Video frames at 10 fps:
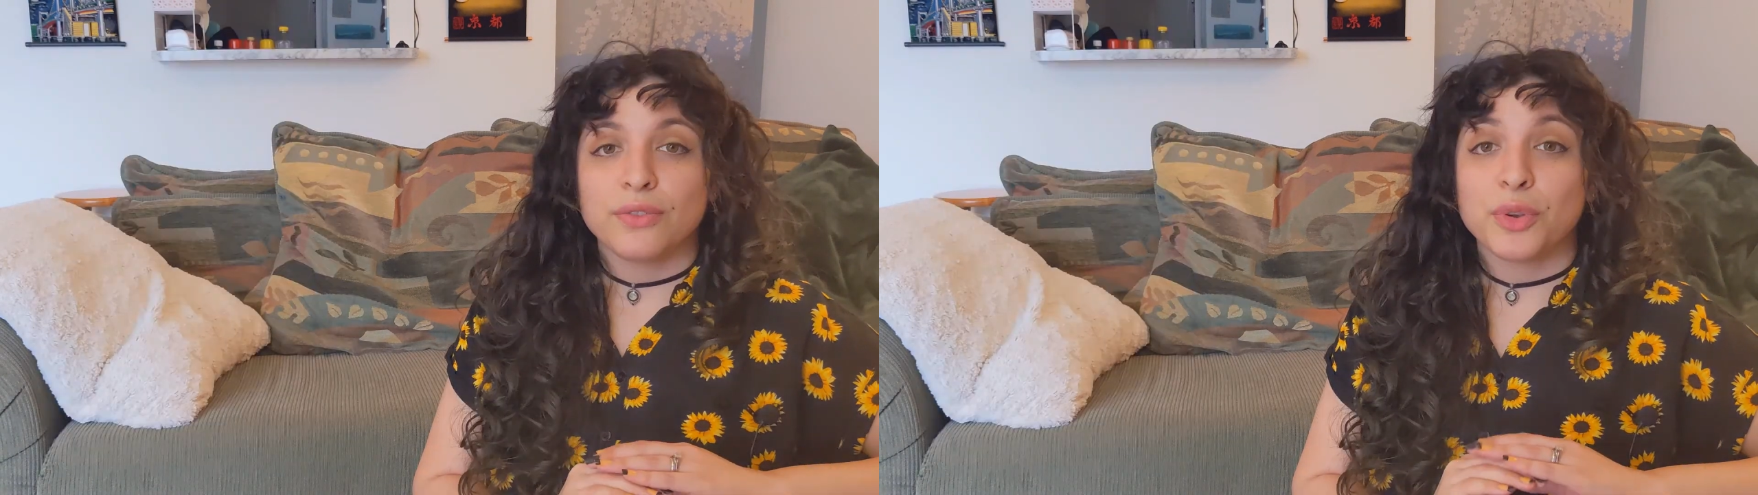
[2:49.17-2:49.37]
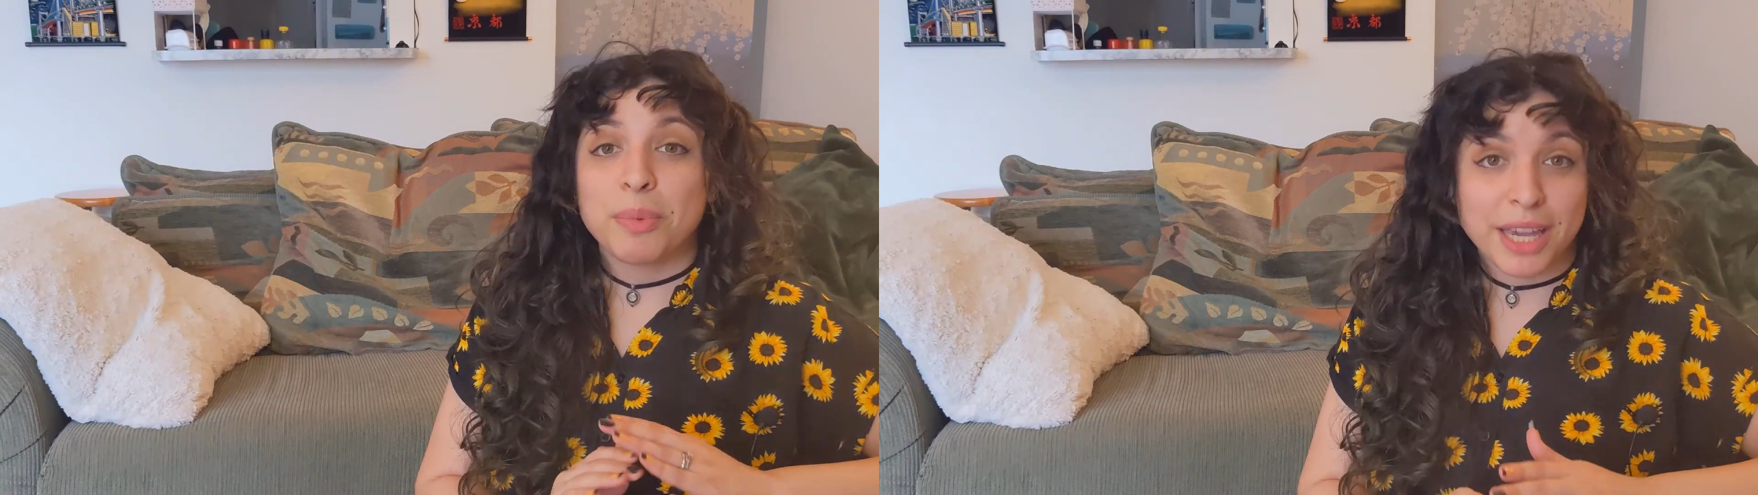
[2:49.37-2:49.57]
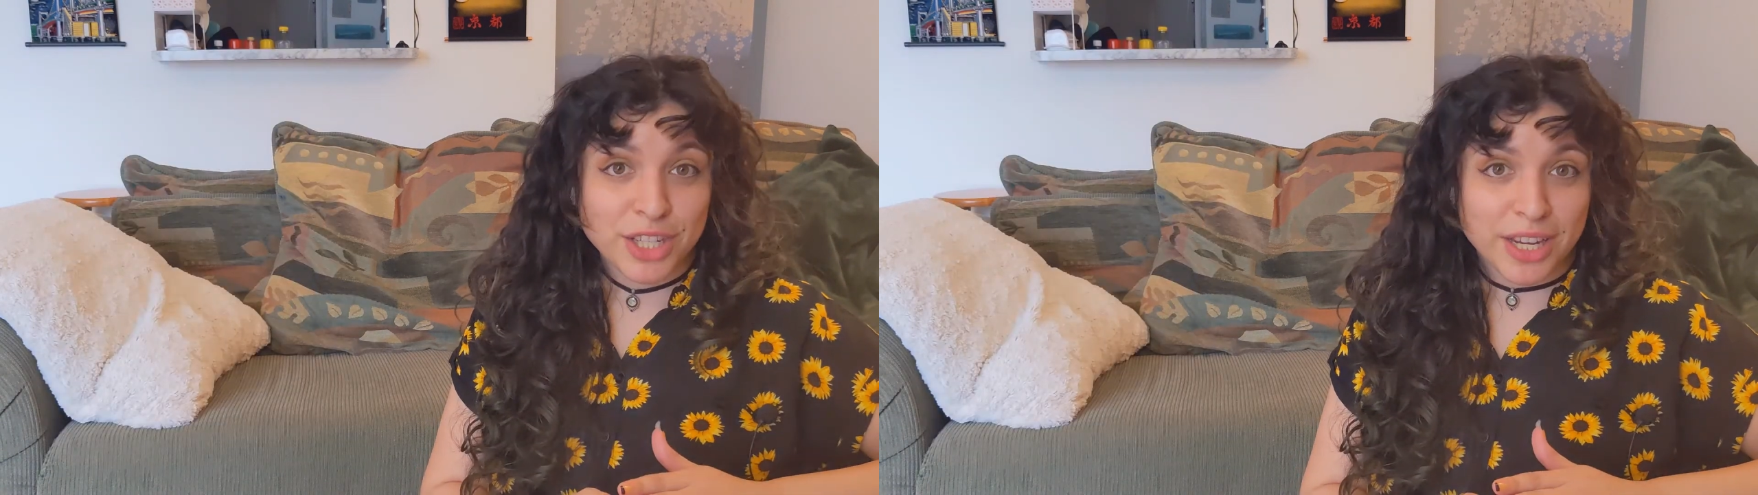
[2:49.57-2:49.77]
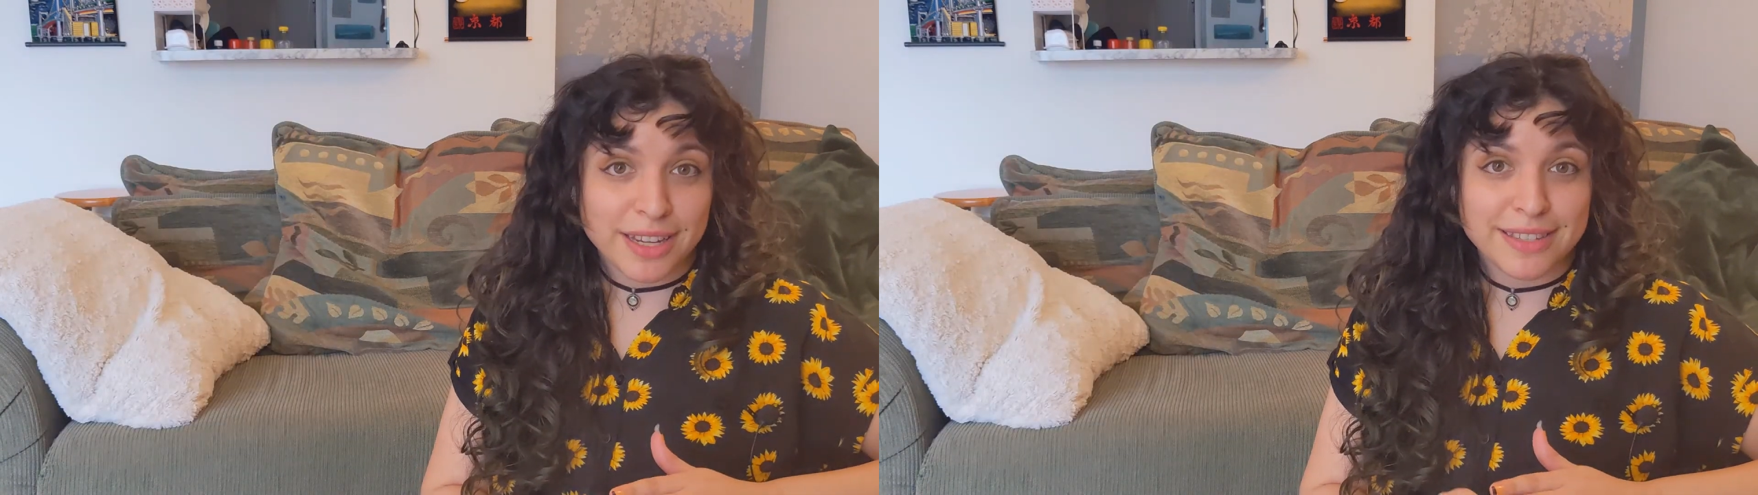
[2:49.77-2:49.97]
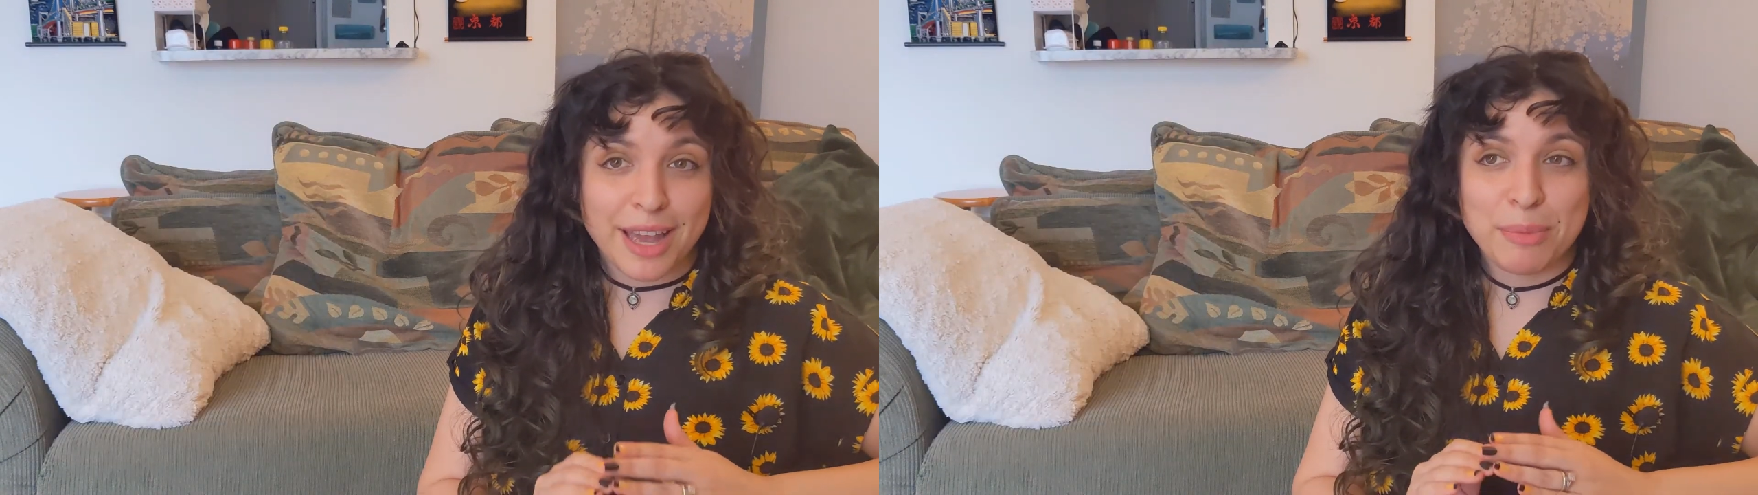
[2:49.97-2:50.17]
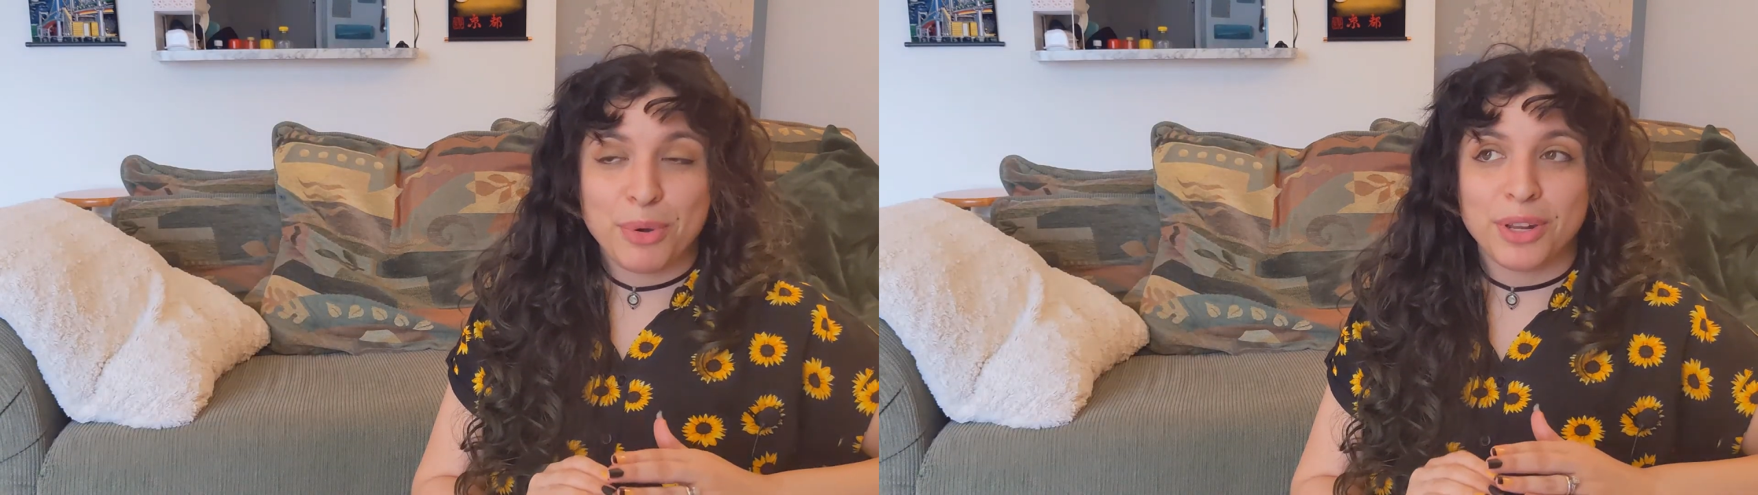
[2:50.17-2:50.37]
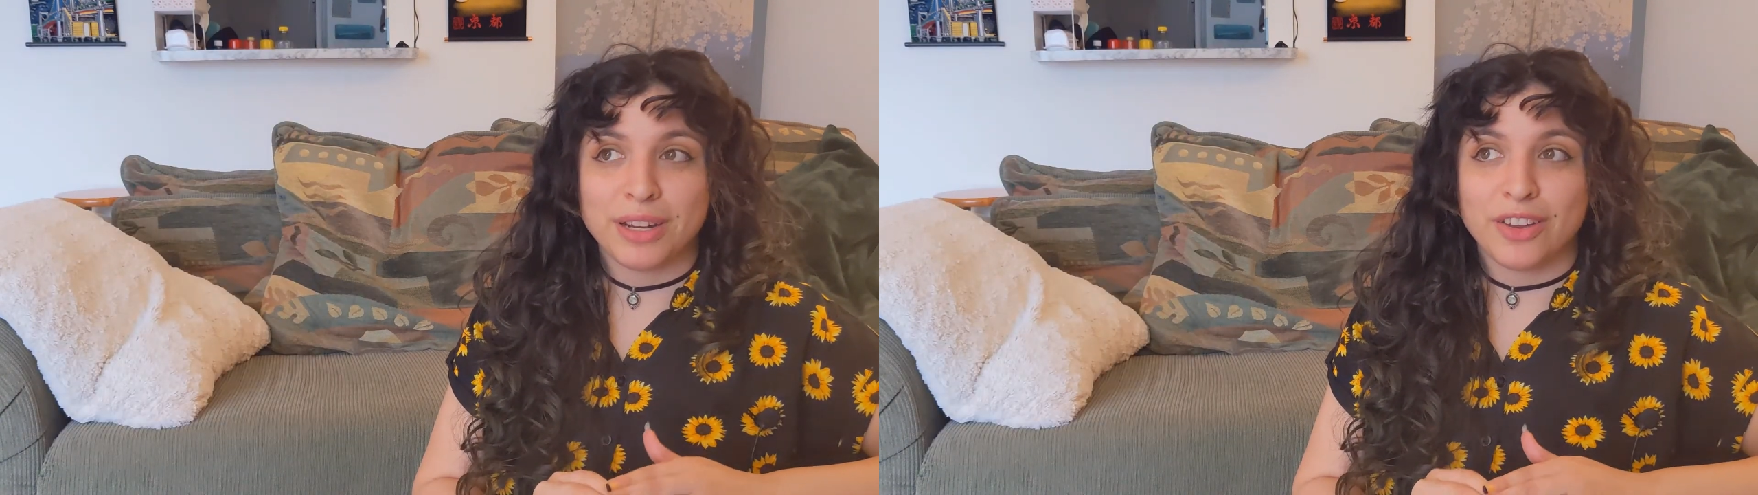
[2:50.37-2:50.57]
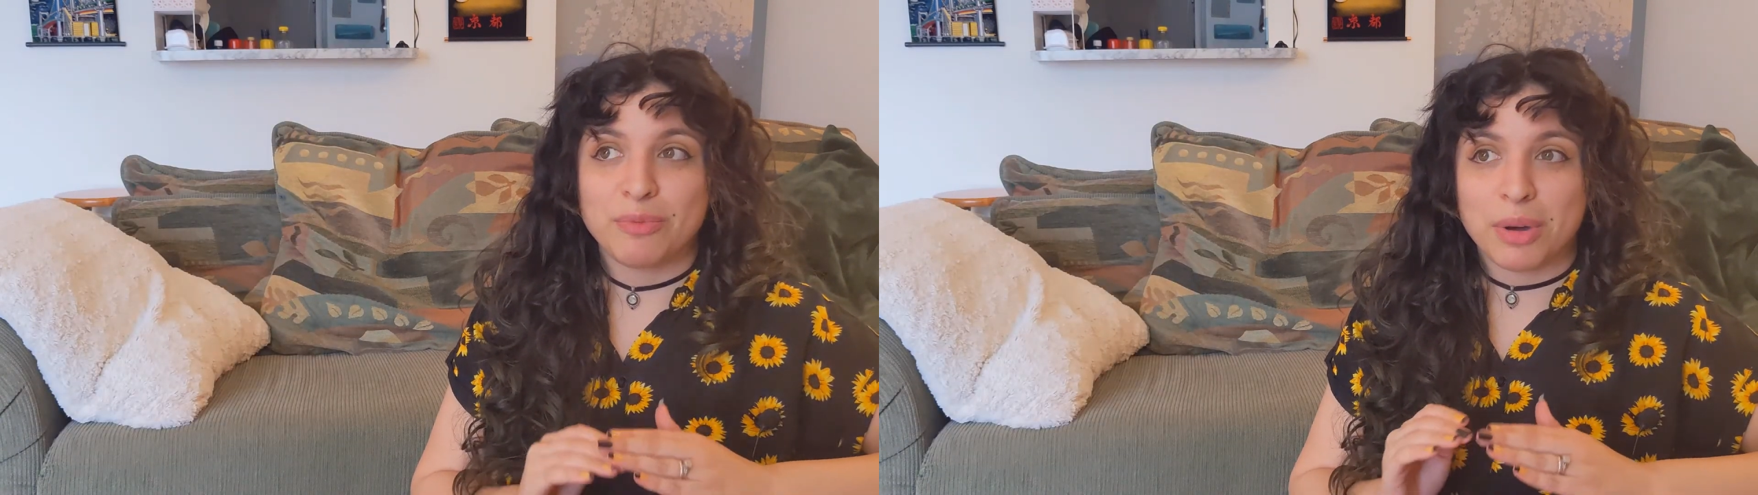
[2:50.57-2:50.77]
For paychecks, I put enough